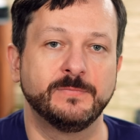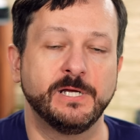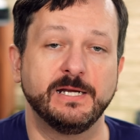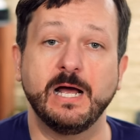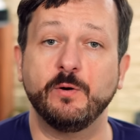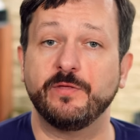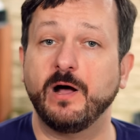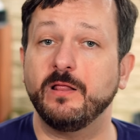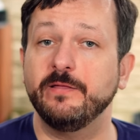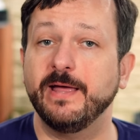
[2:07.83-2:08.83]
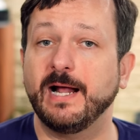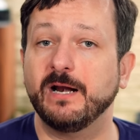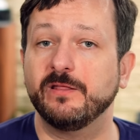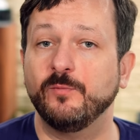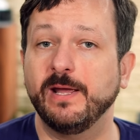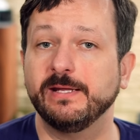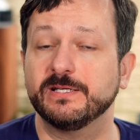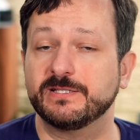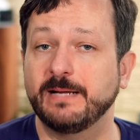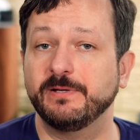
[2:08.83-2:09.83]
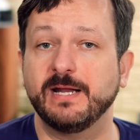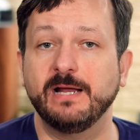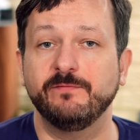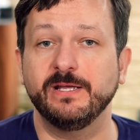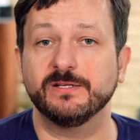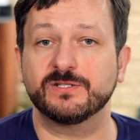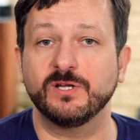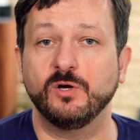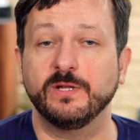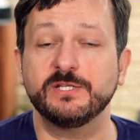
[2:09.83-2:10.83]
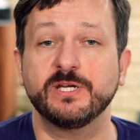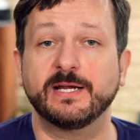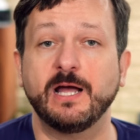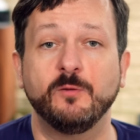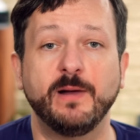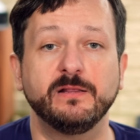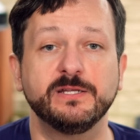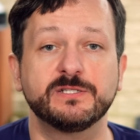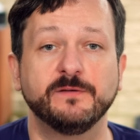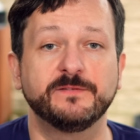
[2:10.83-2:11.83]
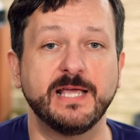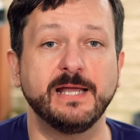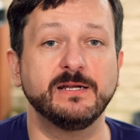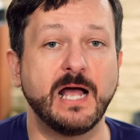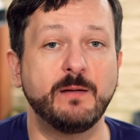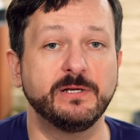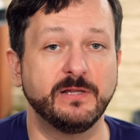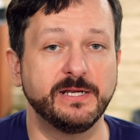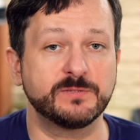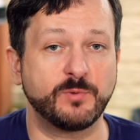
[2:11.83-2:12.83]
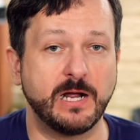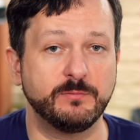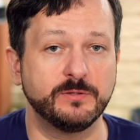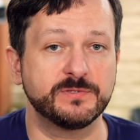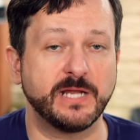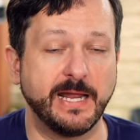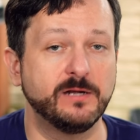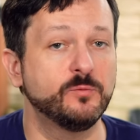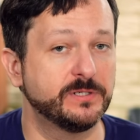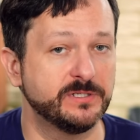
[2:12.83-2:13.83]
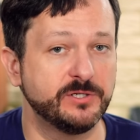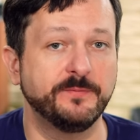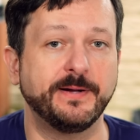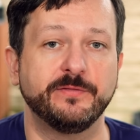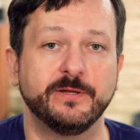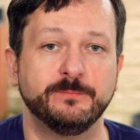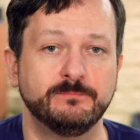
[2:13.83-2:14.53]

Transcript: Now with all of that out of the way, it's time to dive in, so let's check out my list of 10 common Linux problems and what to do about them.